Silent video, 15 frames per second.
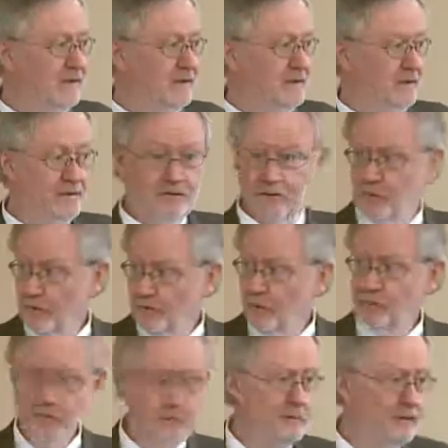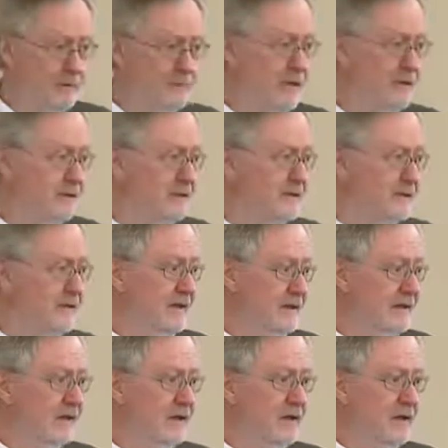And so in those two communities, they
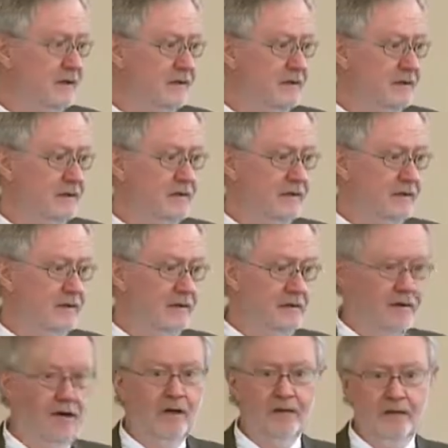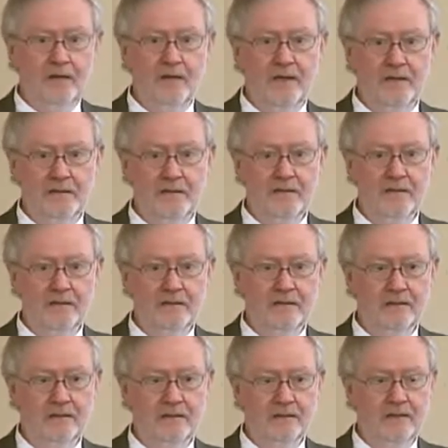have not authorized us to
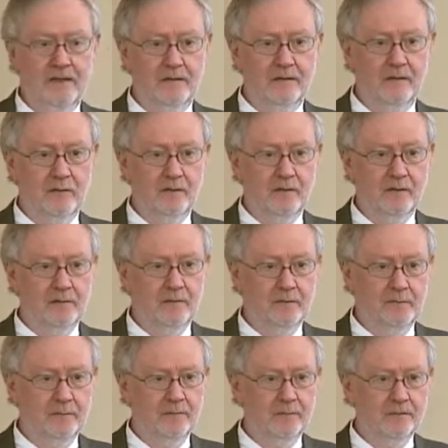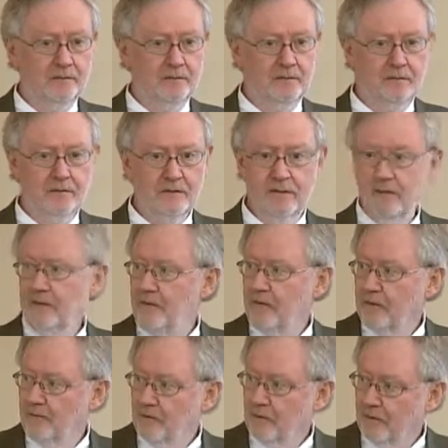deliver that report to Pebble so that
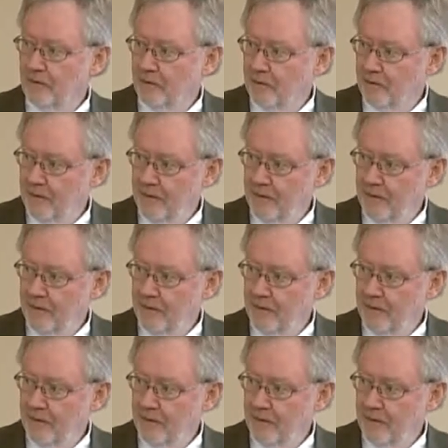there's only three